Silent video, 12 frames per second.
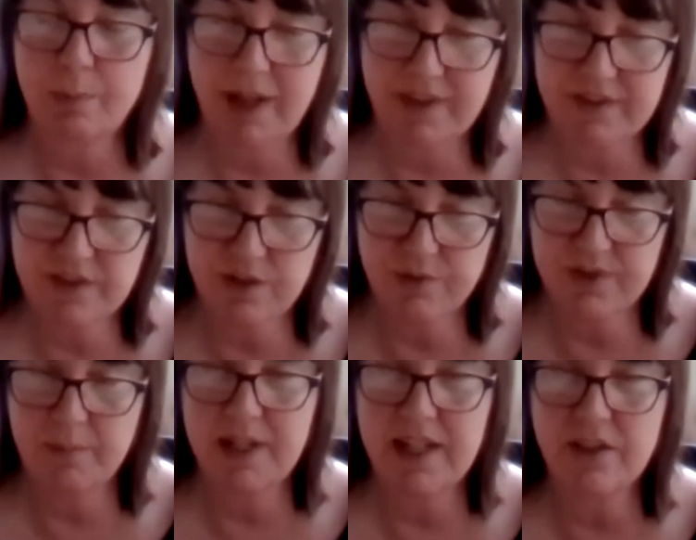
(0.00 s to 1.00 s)
about the 2
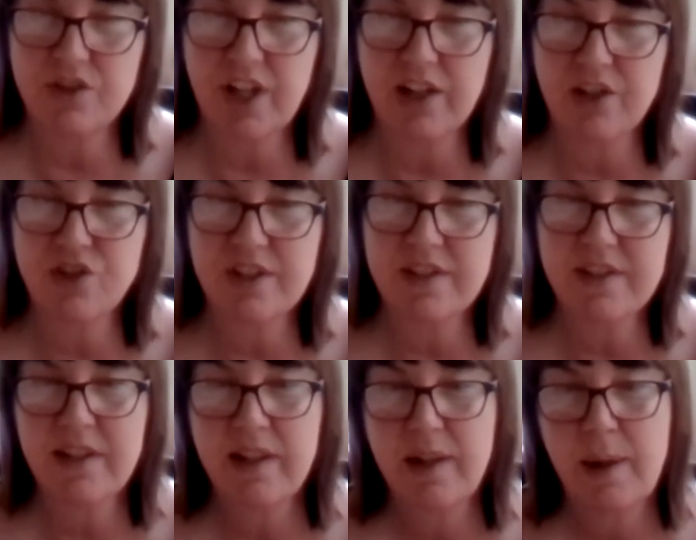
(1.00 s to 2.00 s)
tummy
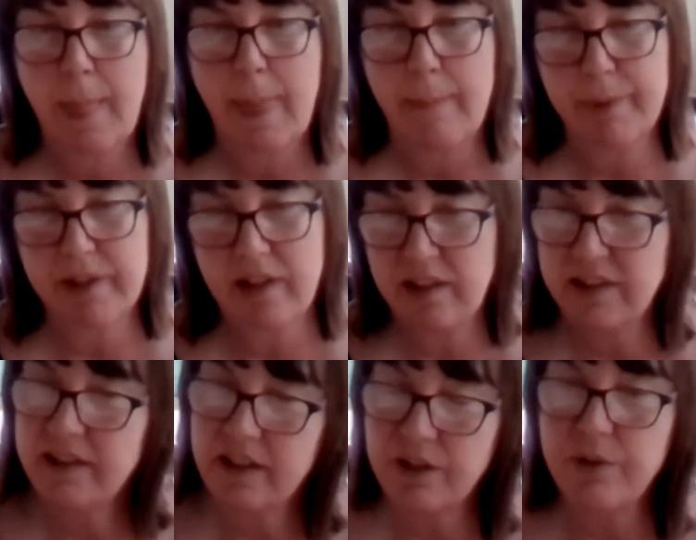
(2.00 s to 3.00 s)
injections. But,
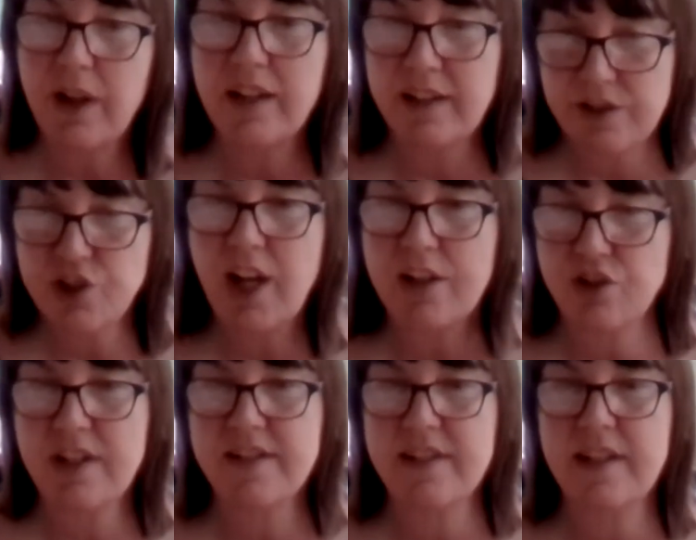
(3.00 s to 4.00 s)
an
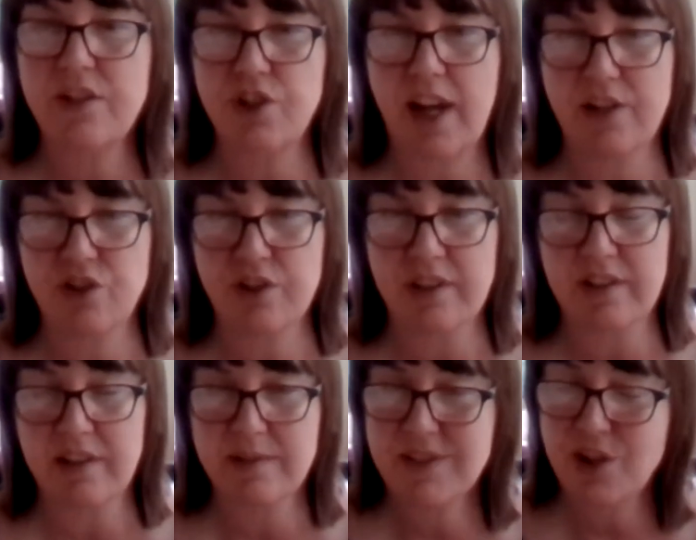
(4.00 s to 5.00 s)
injection is an
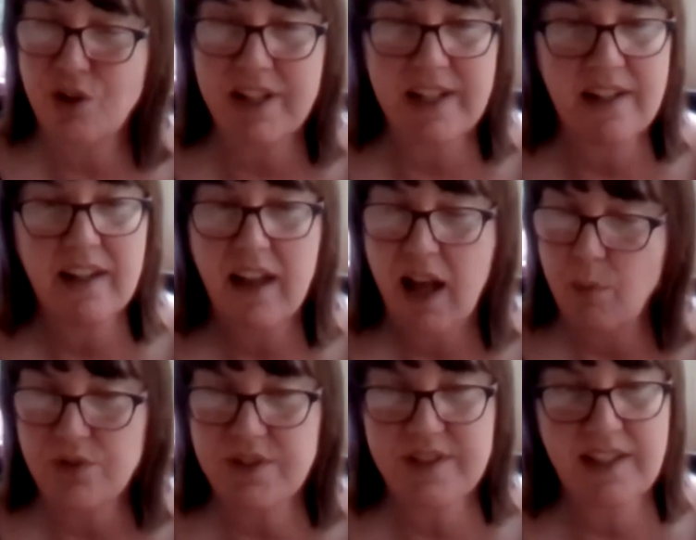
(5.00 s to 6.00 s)
injection. Sorry, I
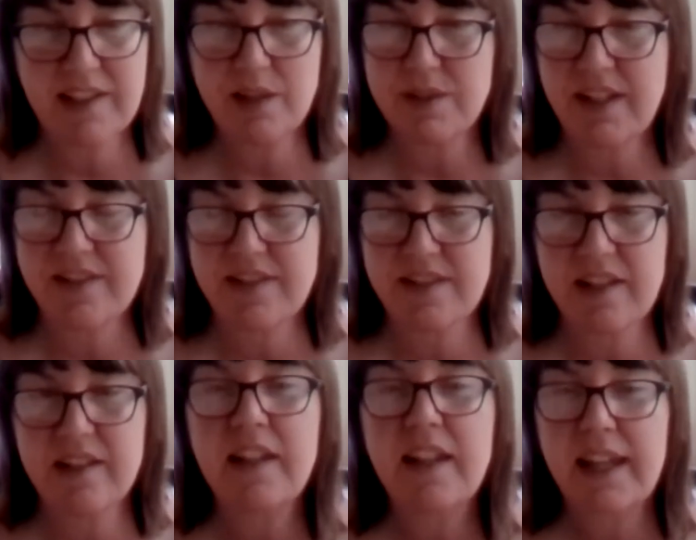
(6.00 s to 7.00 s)
want to tell you it doesn't
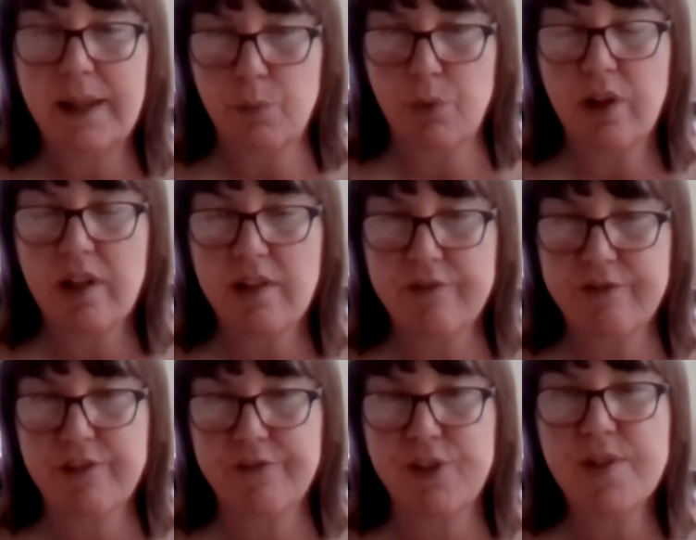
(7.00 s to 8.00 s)
hurt. It will hurt for
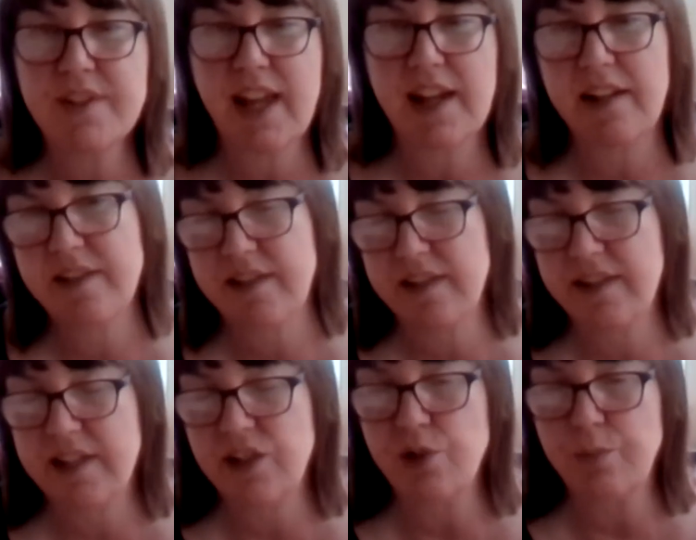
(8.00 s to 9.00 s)
a few seconds and
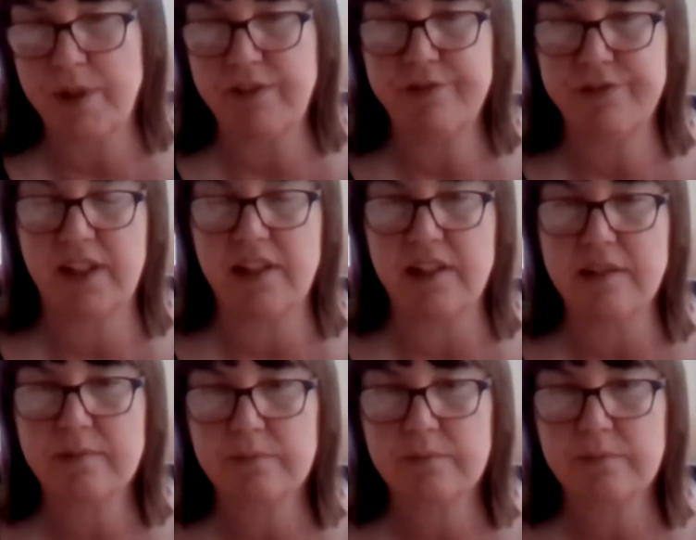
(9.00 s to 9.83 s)
then you'll be fine.